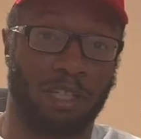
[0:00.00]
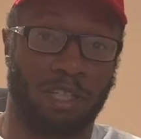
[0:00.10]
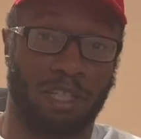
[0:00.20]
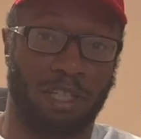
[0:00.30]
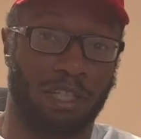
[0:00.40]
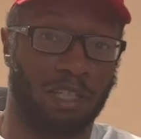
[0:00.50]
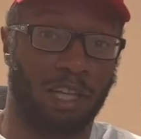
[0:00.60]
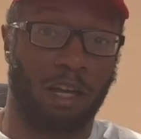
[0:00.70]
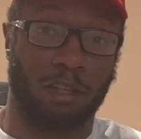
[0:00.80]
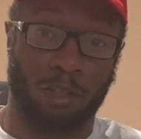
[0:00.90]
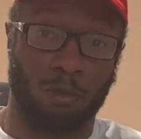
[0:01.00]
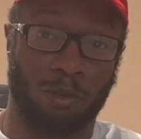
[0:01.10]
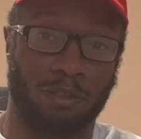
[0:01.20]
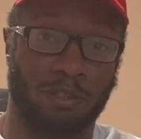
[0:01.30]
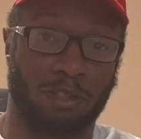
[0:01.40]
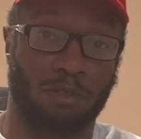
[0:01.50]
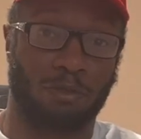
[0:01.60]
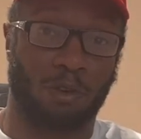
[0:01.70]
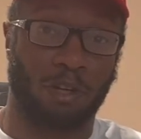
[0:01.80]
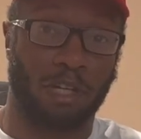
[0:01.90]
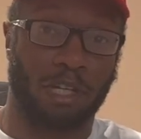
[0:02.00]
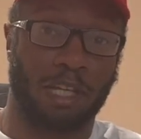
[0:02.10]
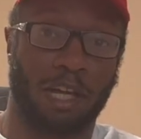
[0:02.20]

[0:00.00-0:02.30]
He won 6-4.